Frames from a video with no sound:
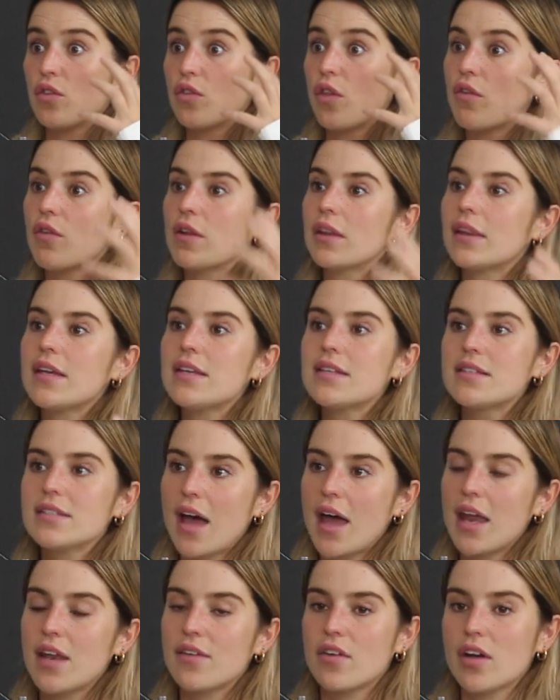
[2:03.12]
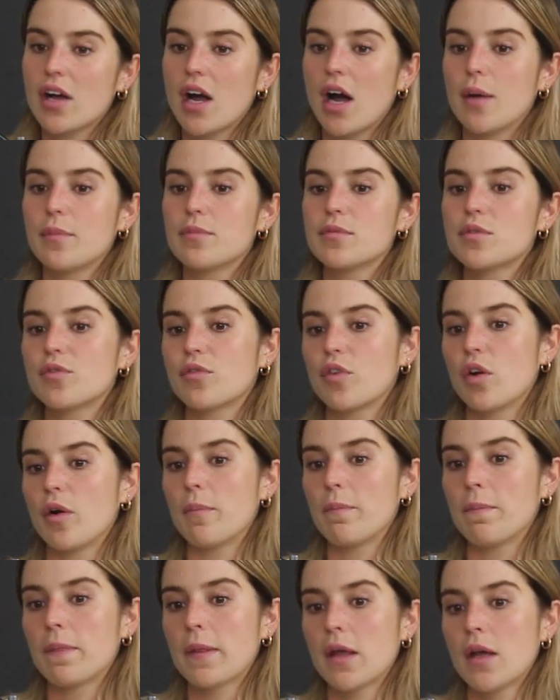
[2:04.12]
the release side of it comes
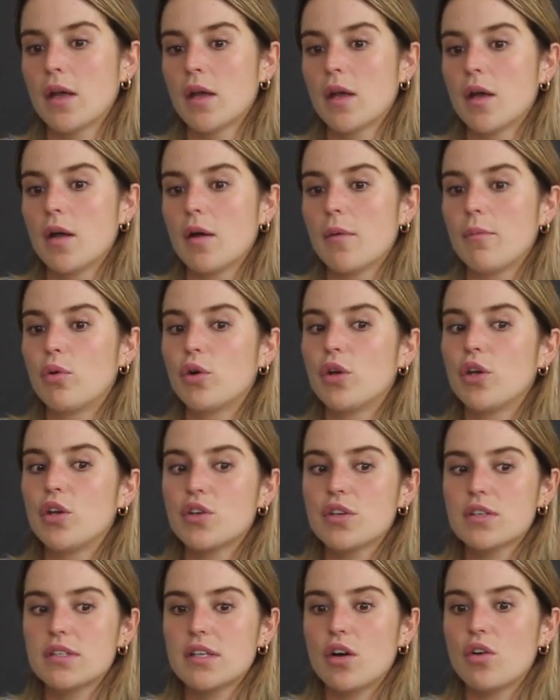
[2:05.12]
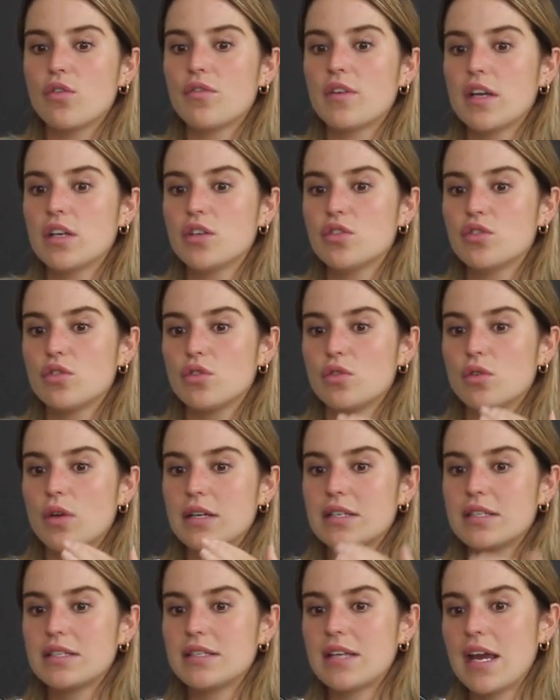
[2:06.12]
from putting yourself into
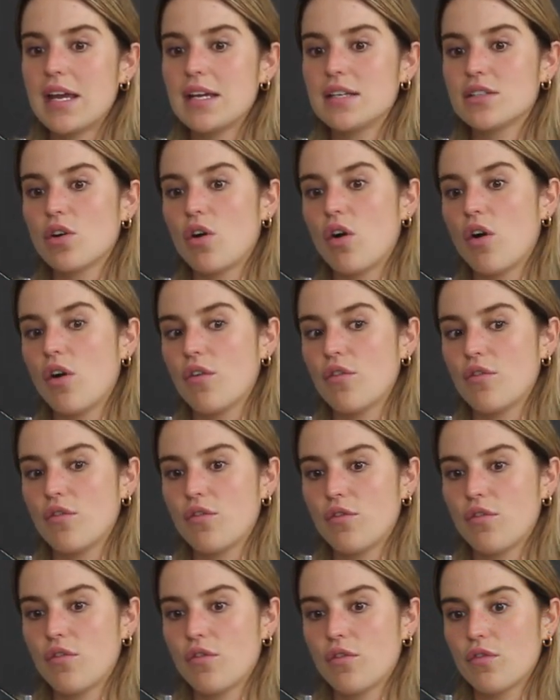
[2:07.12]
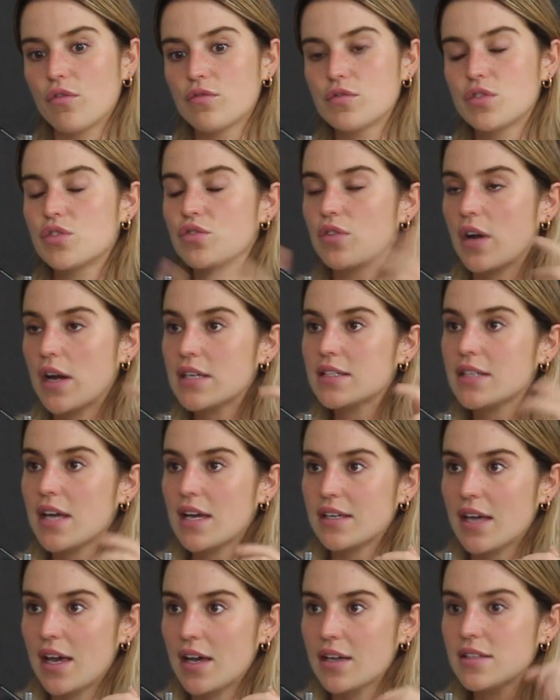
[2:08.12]
a state of stress, I
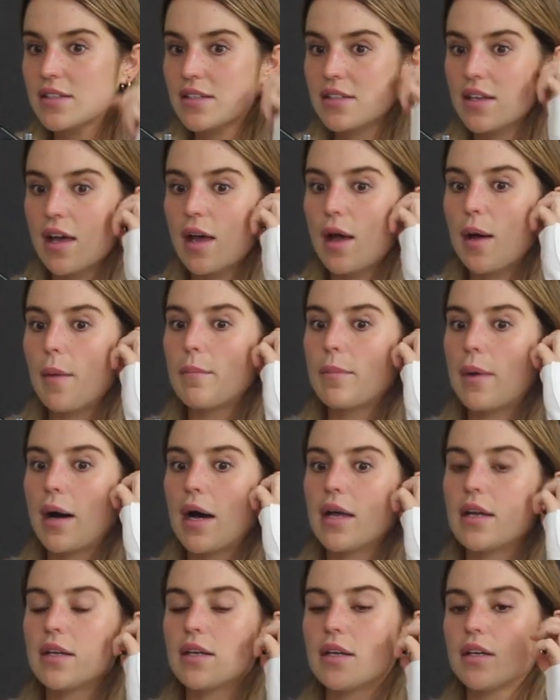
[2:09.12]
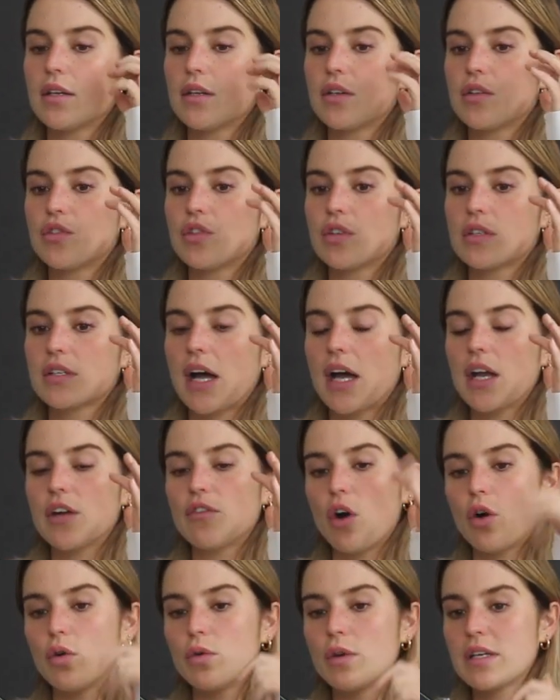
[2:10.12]
guess, but just kind of
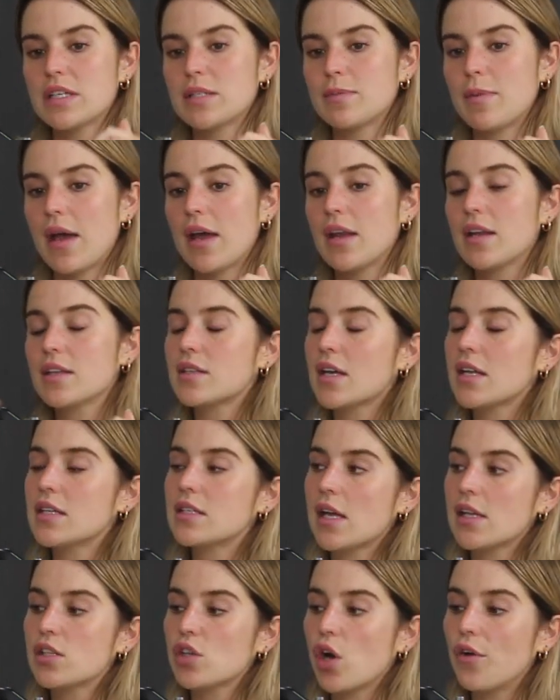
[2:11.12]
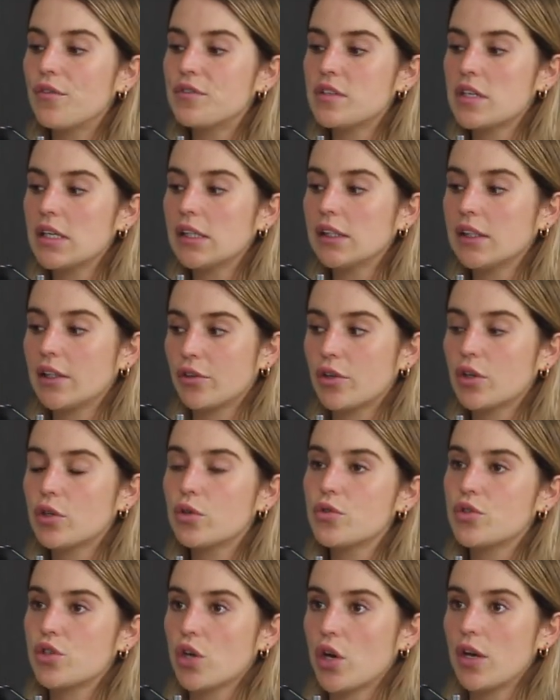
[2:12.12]
holding space. And it's often a
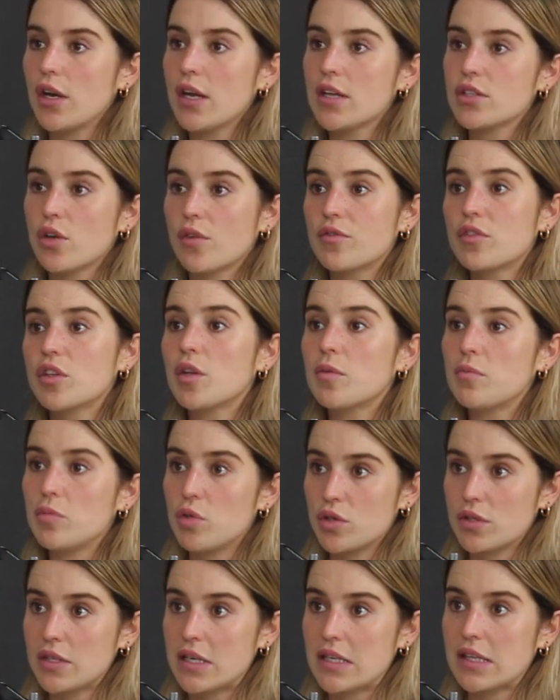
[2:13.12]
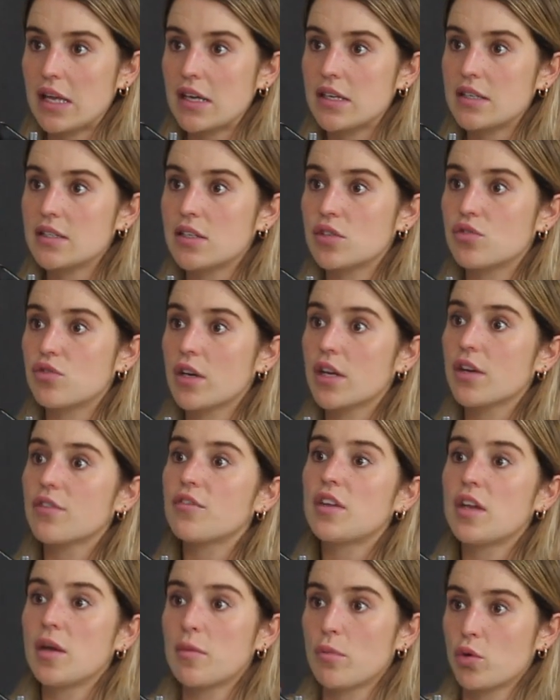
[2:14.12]
lyrical journey. It's often the music that is the trigger
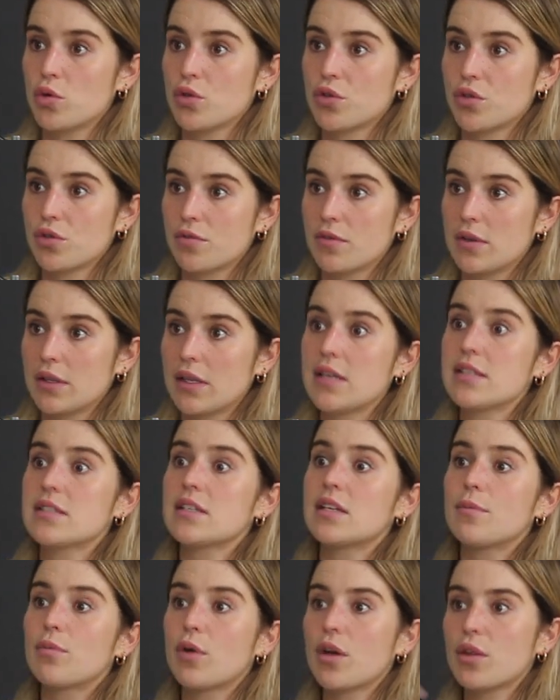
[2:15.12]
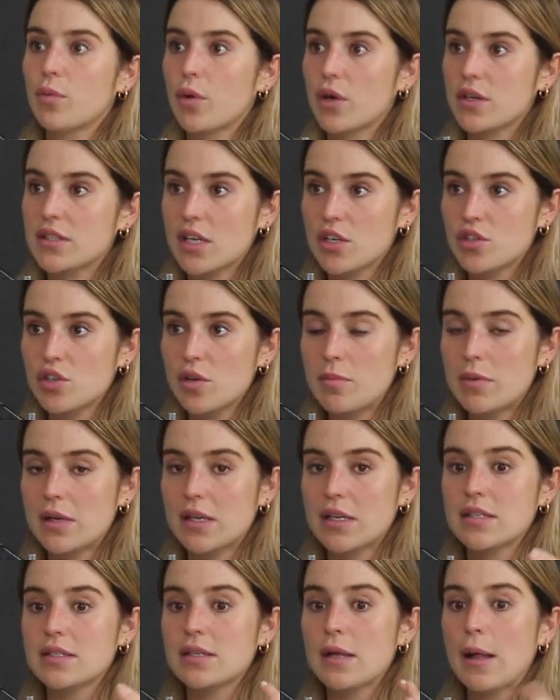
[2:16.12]
for the emotional release in a breathwork session,
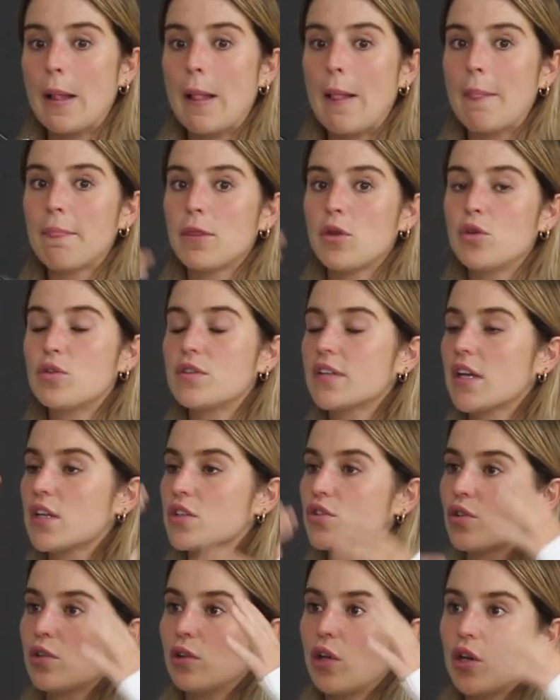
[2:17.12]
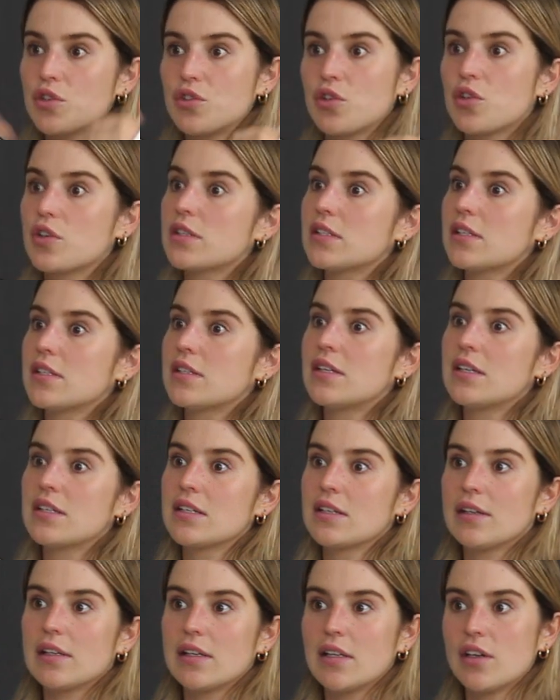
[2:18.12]
because you just get so lost. You're just listening
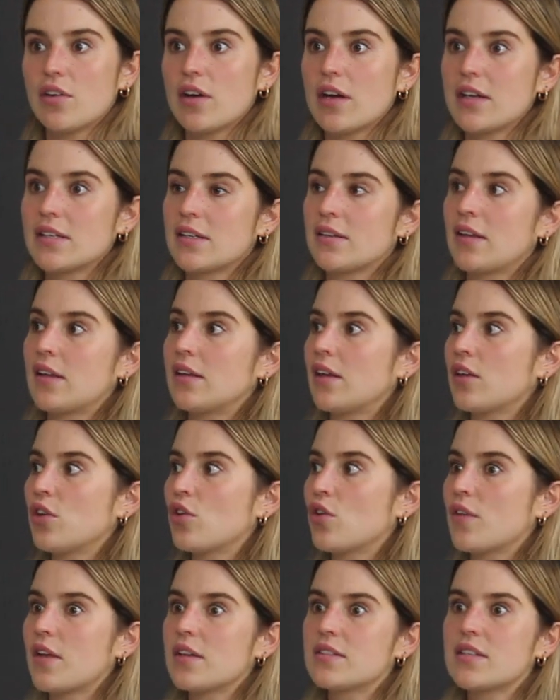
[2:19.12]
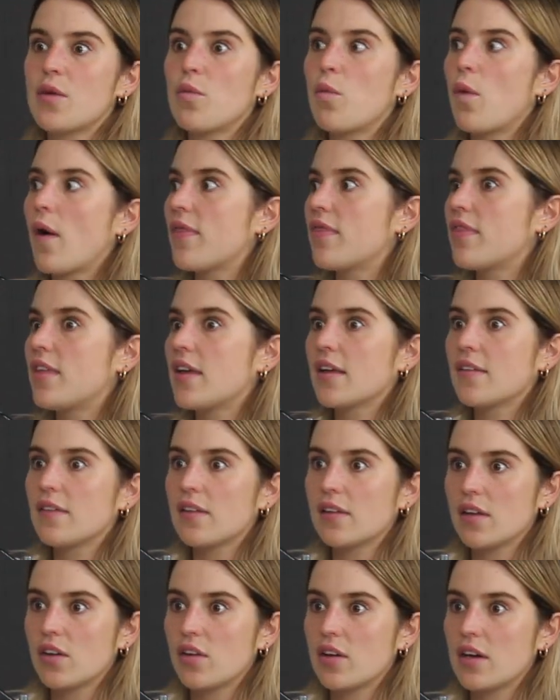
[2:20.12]
to the lyrics, and then, they say one thing in
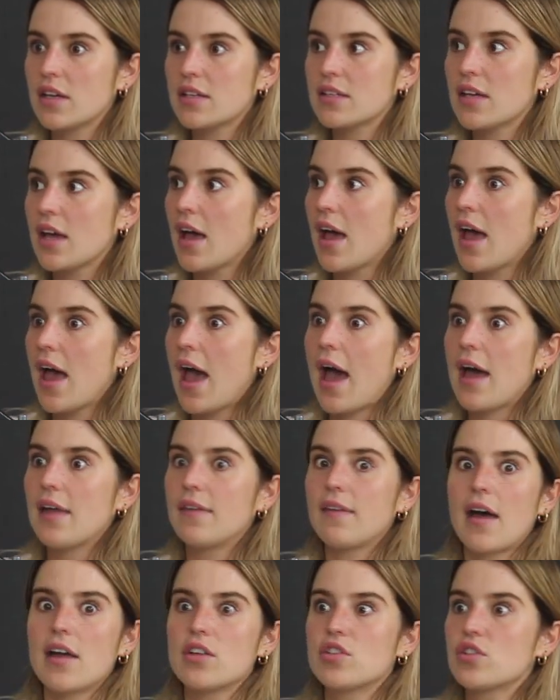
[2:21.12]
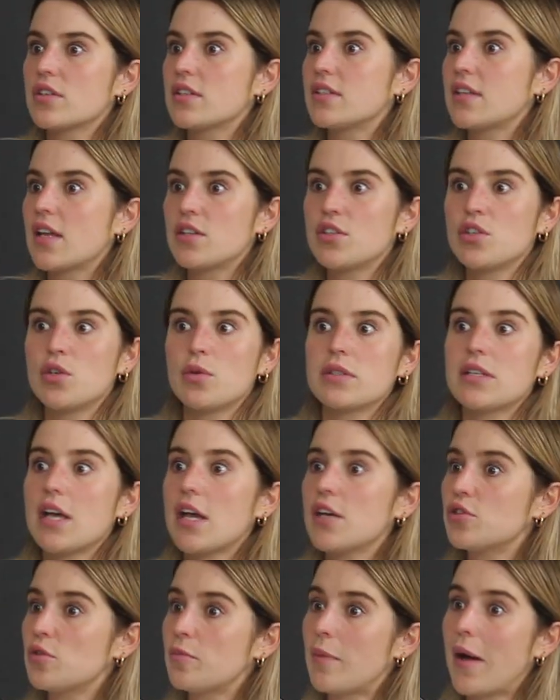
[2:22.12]
the lyric, and that just sends you and
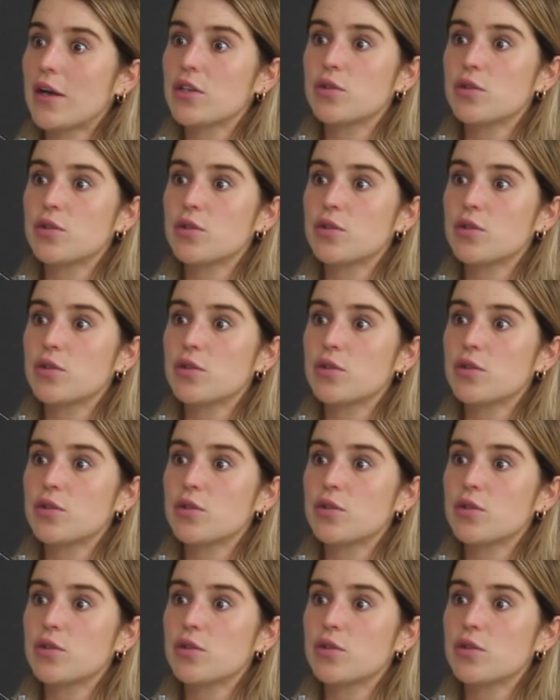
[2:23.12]
takes you back